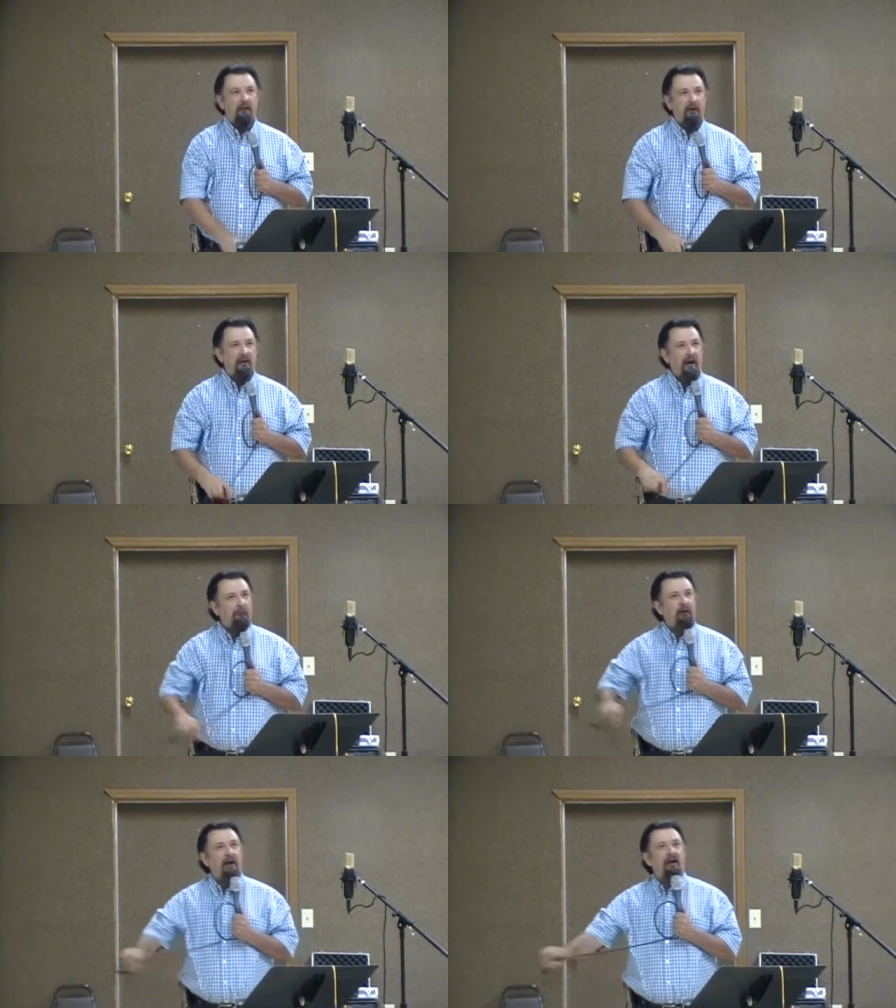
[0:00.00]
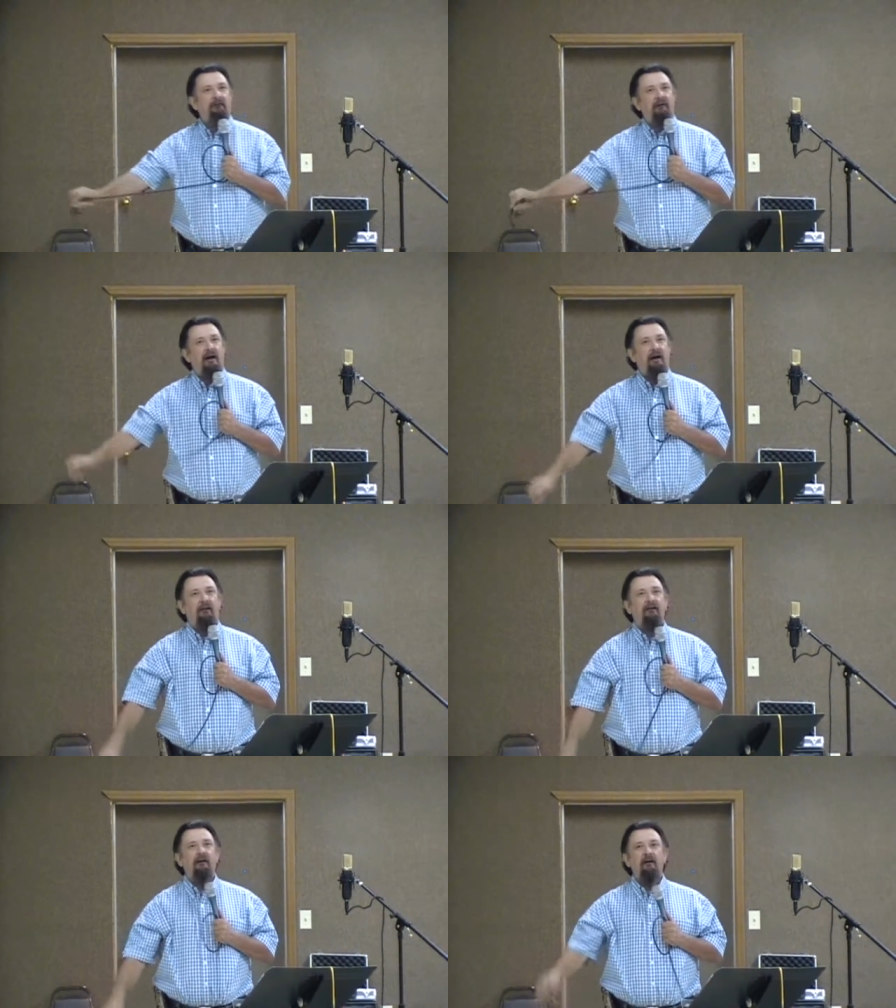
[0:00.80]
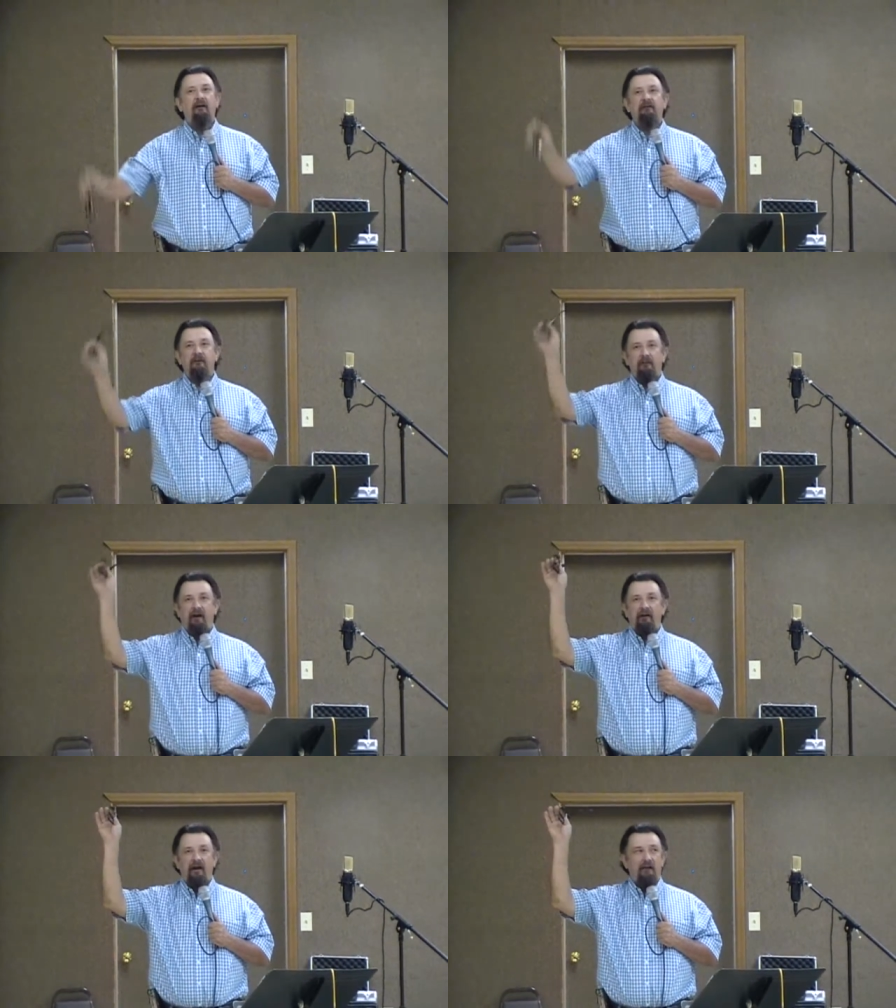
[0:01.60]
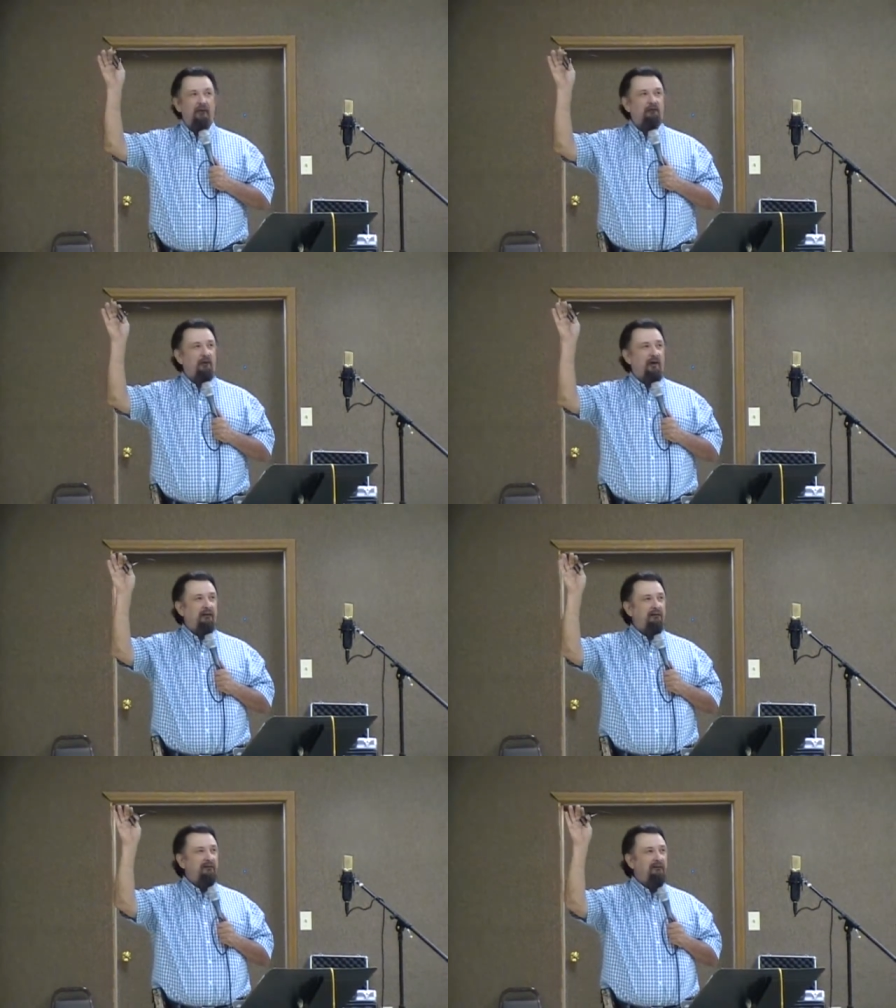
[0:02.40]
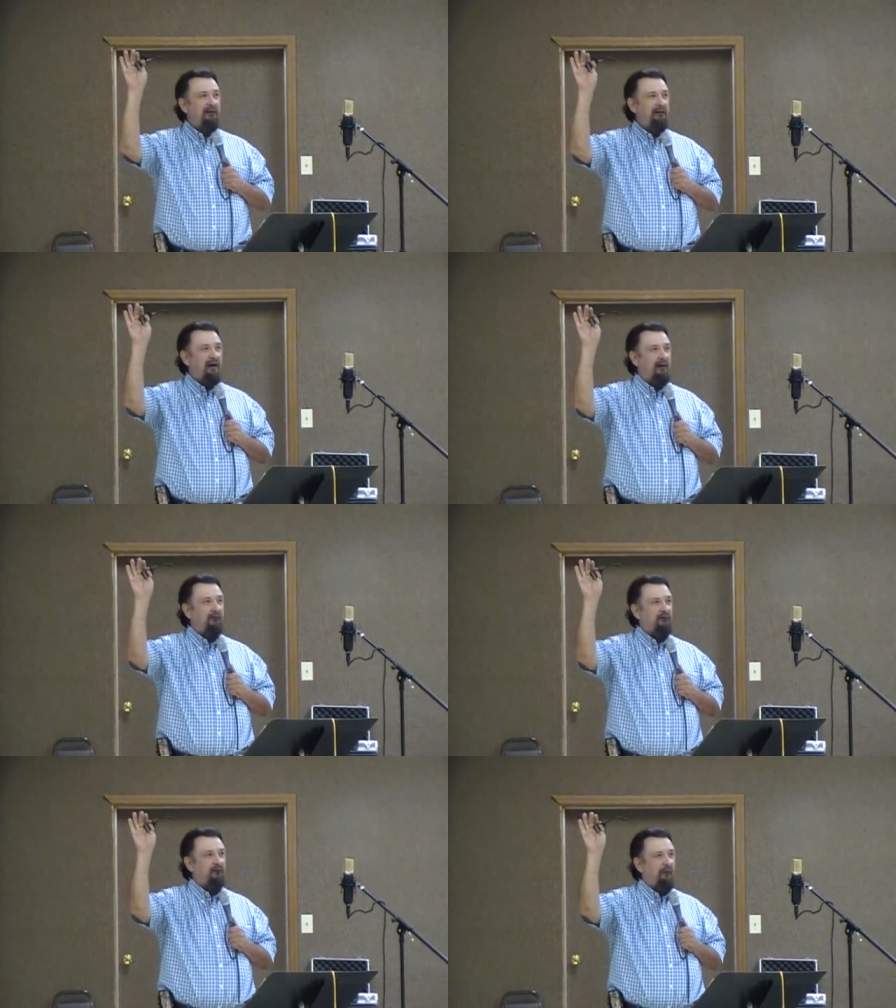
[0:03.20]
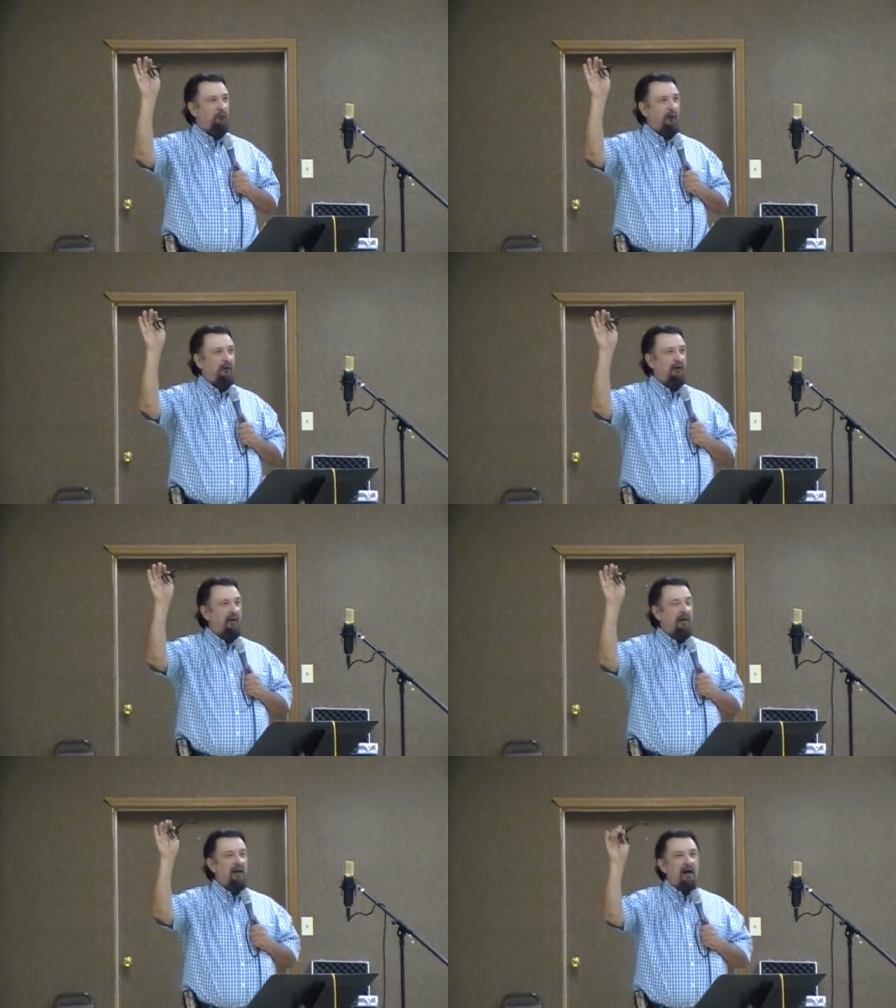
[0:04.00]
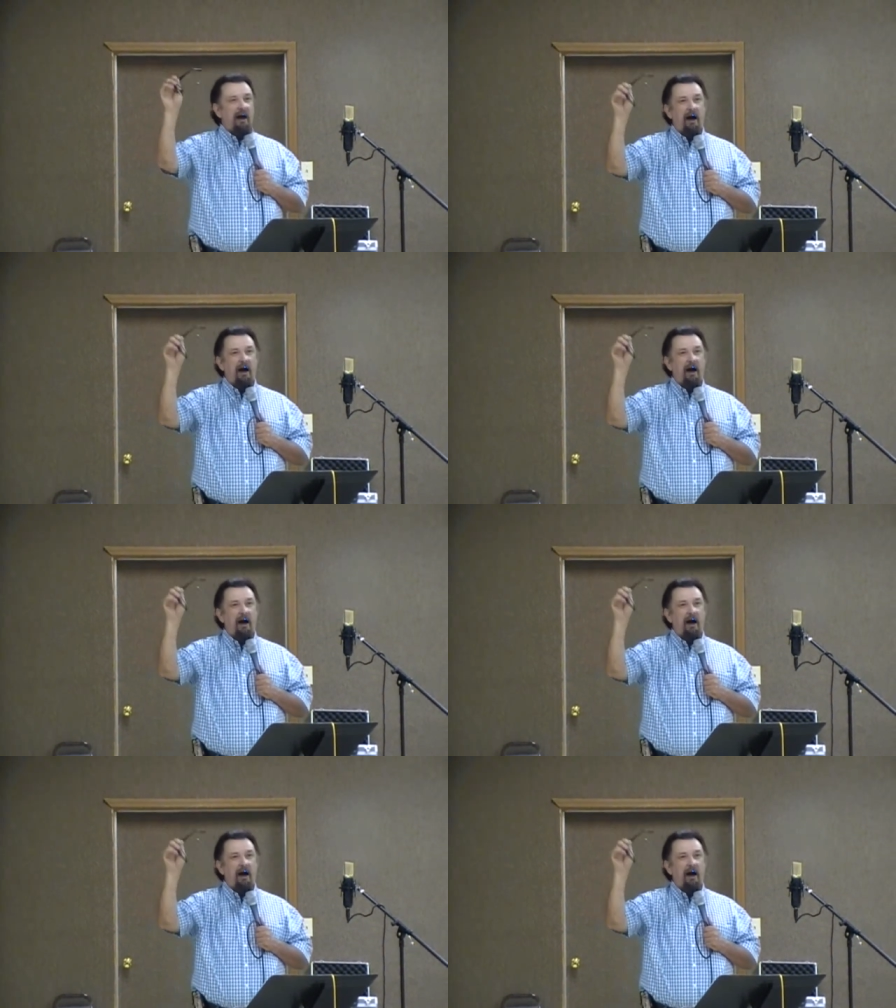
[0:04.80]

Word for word: Amen. I'm glad tonight that my name is written in heaven somewhere. Yes.